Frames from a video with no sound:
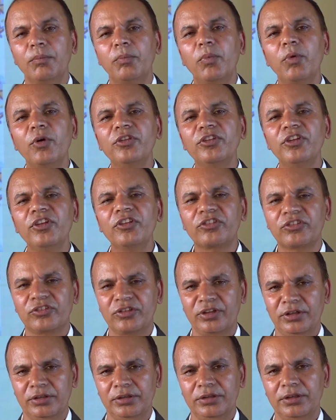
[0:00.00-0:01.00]

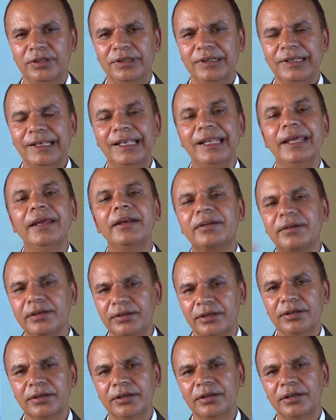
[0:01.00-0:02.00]
position
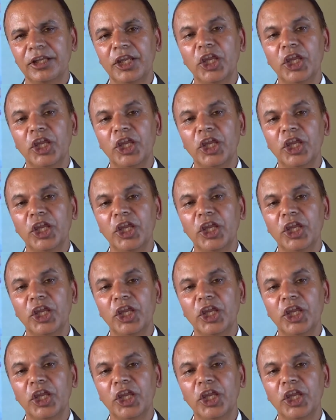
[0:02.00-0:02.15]
later